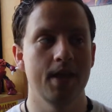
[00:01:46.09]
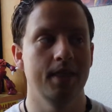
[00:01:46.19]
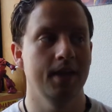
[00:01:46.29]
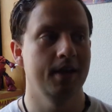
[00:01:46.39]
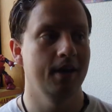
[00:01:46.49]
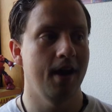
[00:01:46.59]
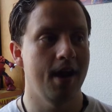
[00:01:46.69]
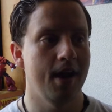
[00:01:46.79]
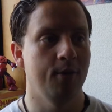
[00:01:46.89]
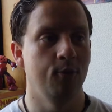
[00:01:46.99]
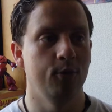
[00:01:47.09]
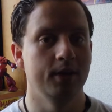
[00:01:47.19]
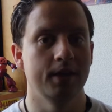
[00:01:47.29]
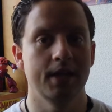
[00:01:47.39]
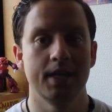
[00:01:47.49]
and then I
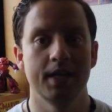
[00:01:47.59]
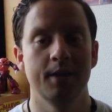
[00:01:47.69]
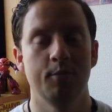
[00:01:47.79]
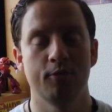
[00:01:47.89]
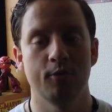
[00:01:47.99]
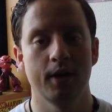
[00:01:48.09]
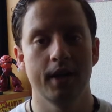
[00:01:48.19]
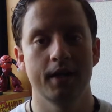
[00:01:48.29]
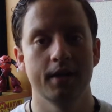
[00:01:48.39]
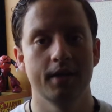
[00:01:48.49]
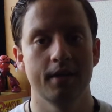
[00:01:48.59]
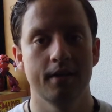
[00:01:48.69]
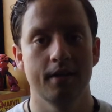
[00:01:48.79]
would eat it before I could